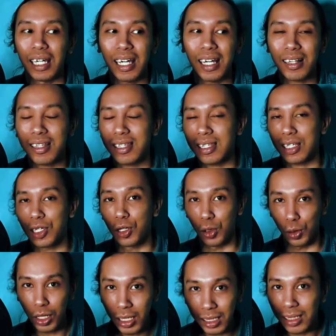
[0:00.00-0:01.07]
it's
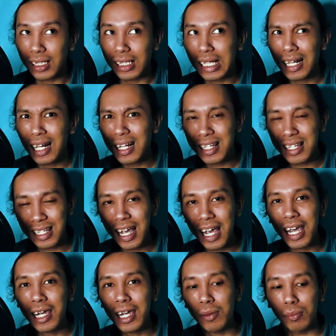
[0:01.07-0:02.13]
good, let's
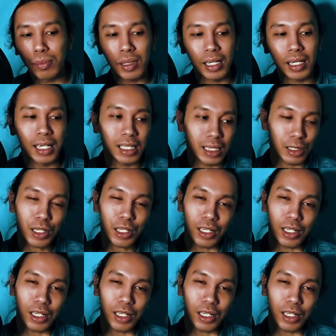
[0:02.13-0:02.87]
say, but